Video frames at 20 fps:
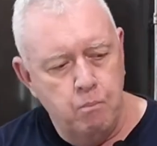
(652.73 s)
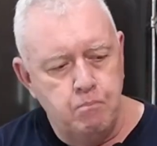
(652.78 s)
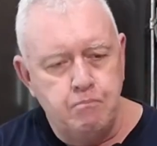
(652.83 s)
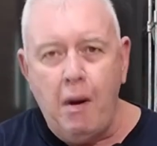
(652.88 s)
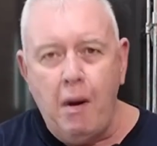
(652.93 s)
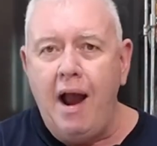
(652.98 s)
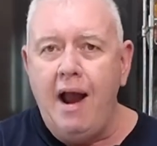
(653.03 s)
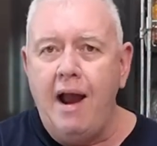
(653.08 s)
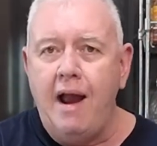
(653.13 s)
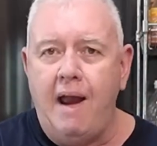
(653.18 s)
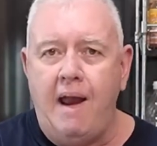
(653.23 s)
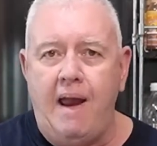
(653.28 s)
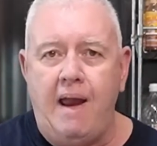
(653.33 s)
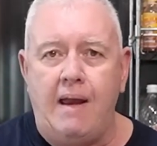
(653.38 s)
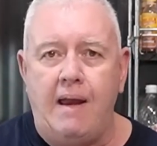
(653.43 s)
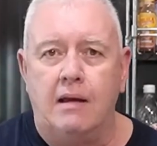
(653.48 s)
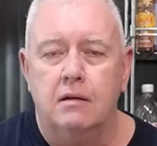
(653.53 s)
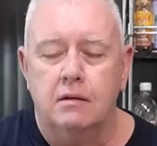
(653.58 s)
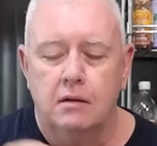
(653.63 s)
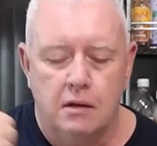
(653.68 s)

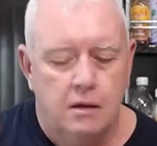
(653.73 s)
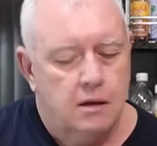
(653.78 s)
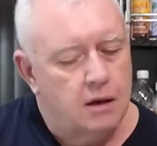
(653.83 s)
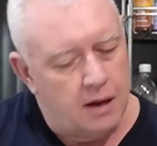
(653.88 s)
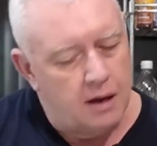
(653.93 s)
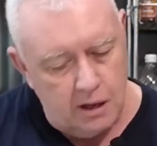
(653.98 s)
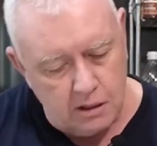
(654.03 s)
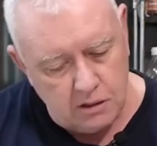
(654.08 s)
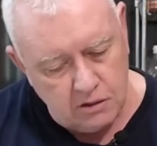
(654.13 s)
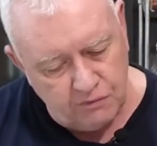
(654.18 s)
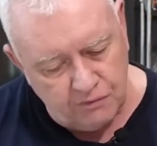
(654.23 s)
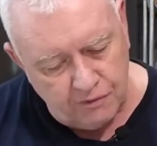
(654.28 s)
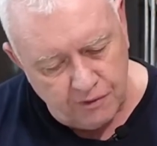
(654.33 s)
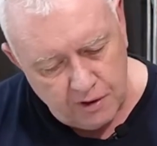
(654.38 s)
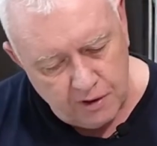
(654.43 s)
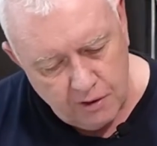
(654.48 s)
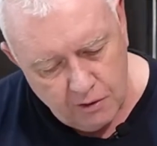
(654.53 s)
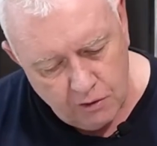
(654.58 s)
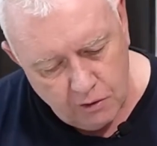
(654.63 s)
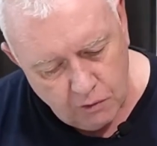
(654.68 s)
bang, it's for
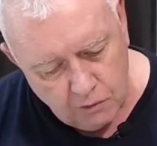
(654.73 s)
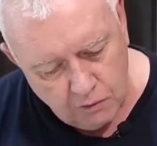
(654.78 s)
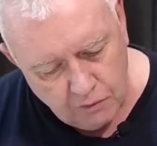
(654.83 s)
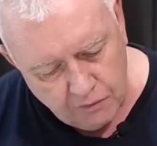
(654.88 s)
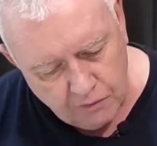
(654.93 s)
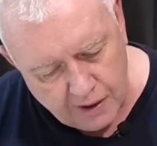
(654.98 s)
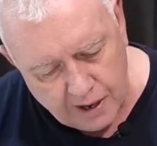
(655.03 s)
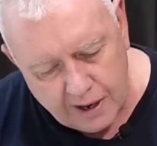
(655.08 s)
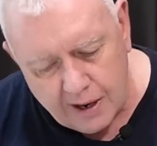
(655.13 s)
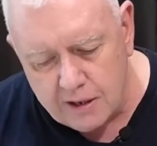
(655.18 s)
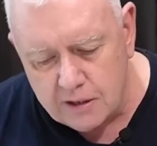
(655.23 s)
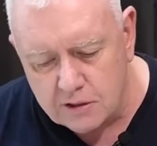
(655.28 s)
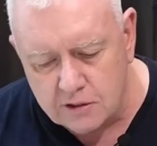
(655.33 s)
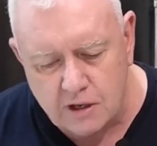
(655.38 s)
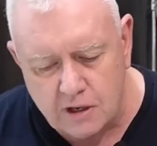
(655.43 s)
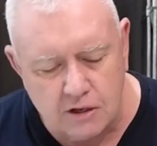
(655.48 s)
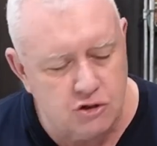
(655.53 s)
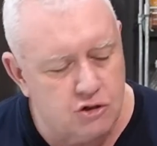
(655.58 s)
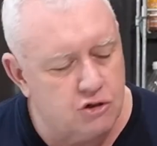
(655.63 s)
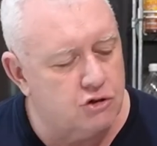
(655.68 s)
you. That is
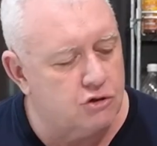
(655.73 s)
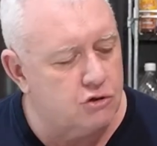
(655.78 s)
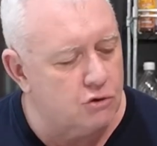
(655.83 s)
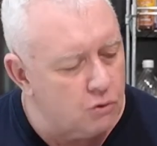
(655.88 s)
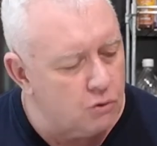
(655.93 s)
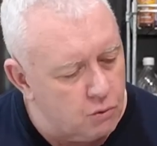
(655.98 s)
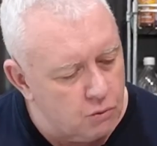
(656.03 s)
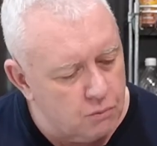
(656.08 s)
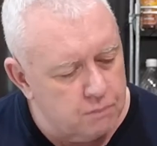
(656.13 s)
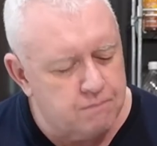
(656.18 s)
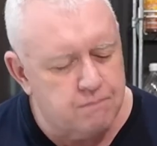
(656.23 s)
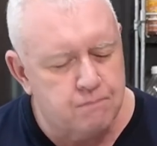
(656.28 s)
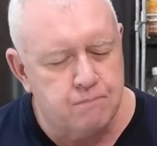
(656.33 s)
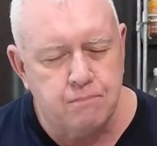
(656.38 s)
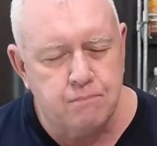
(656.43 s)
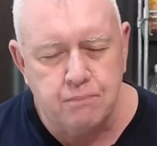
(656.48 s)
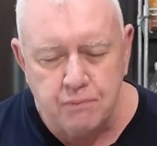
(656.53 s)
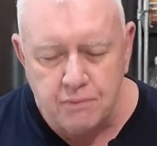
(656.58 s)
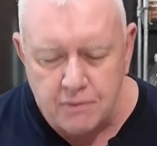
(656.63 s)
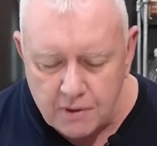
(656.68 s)
a
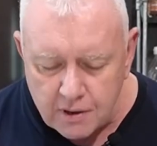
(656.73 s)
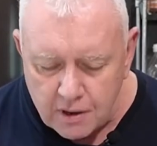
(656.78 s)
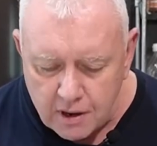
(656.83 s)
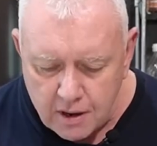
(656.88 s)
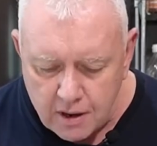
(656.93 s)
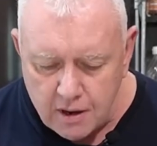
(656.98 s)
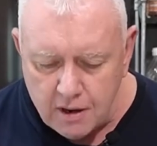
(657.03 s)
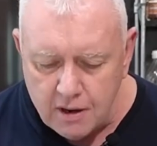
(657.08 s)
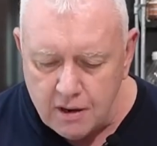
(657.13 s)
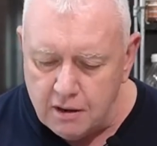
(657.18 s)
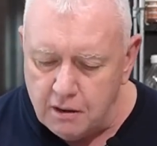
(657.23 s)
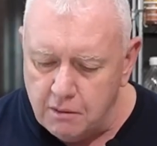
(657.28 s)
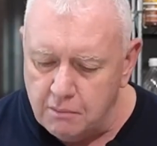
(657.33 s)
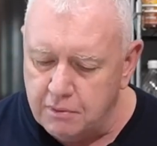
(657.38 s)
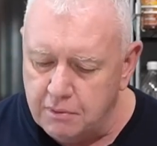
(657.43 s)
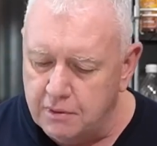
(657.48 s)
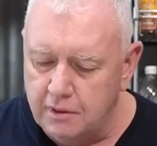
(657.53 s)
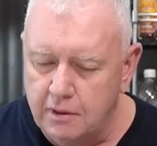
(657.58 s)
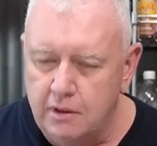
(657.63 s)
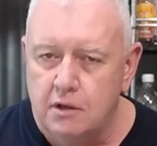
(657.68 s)
superb,
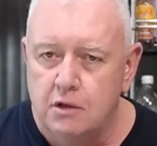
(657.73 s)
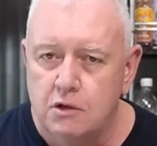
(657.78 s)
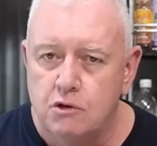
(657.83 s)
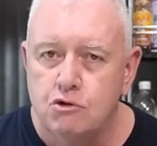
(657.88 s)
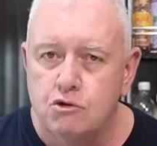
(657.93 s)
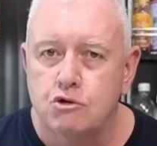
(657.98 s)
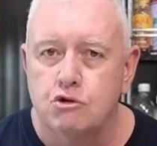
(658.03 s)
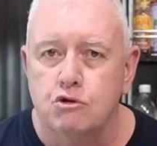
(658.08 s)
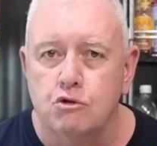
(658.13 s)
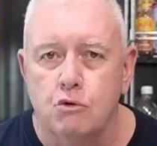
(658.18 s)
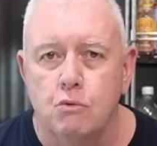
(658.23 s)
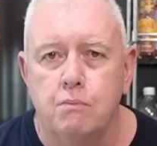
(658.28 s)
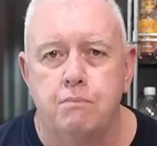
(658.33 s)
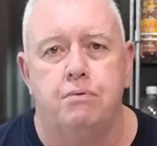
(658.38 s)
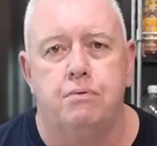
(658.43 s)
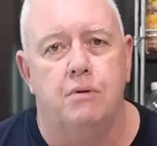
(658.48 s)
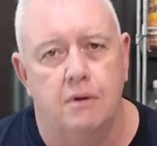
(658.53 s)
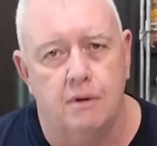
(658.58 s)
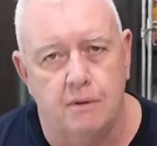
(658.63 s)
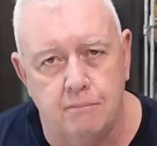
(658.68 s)

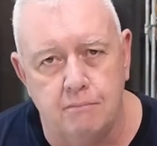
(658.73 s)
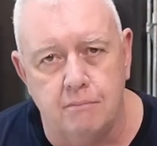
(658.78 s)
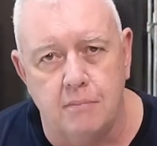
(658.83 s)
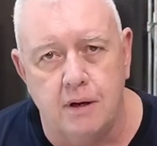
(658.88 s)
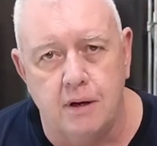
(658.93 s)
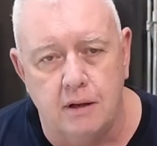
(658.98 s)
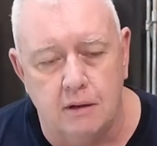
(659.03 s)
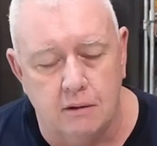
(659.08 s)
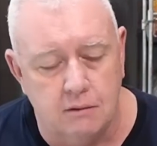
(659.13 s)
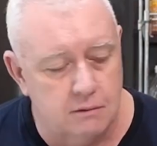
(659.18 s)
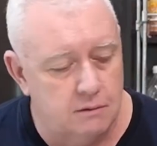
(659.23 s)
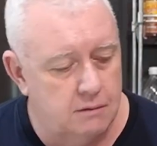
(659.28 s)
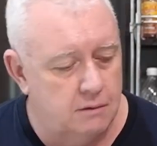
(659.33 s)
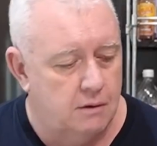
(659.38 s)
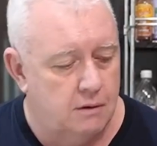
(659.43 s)
superb meal.